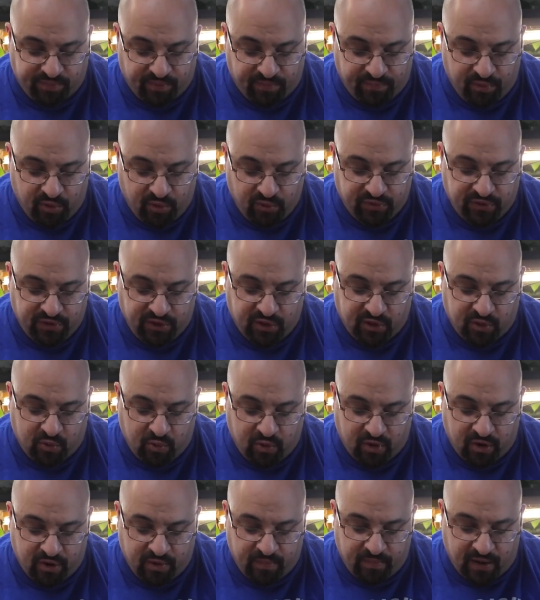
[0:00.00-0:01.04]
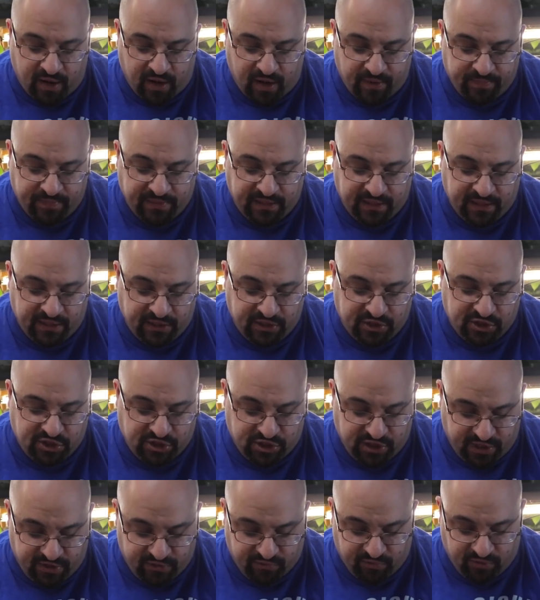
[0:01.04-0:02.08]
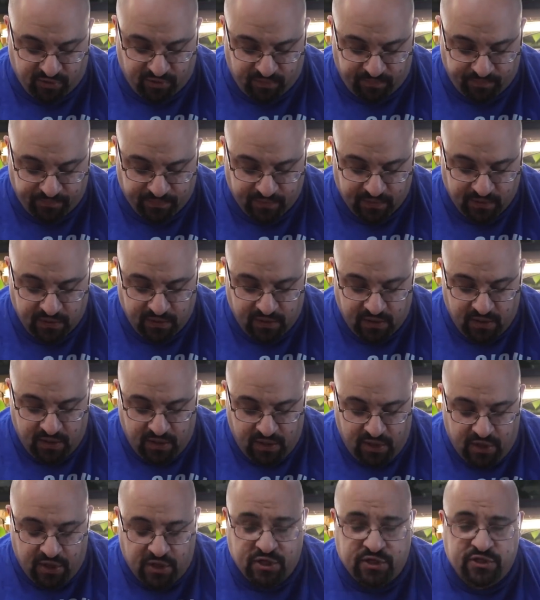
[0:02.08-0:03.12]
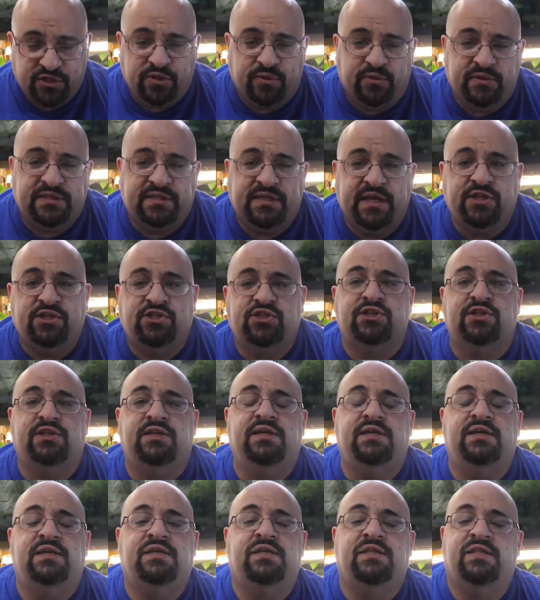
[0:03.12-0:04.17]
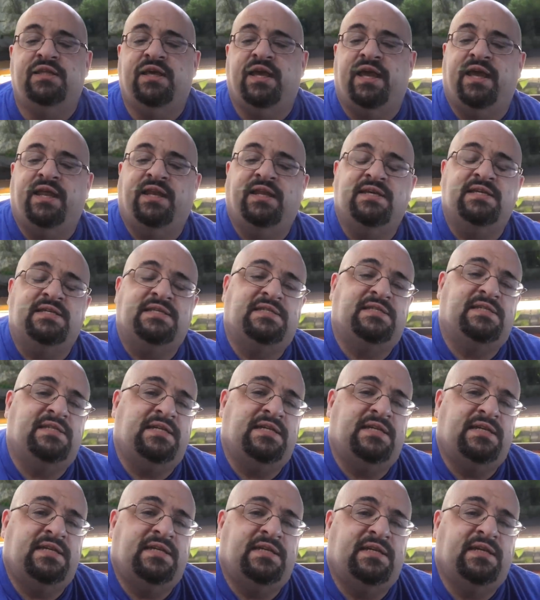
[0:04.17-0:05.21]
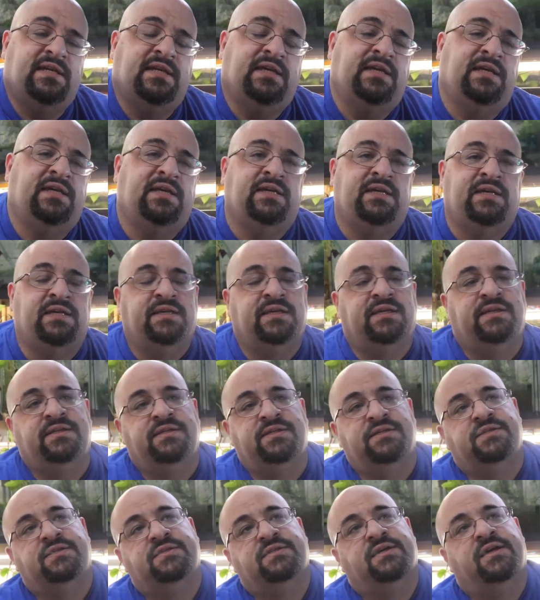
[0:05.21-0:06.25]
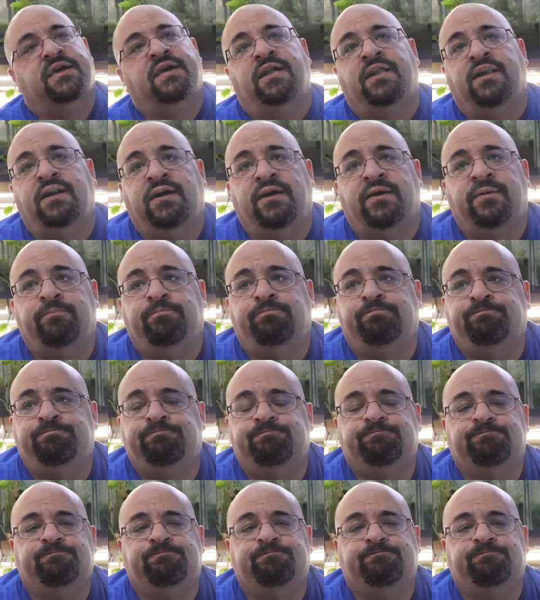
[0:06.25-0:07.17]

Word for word: promote the aquarium hobby in general. So essentially, the NEC is um,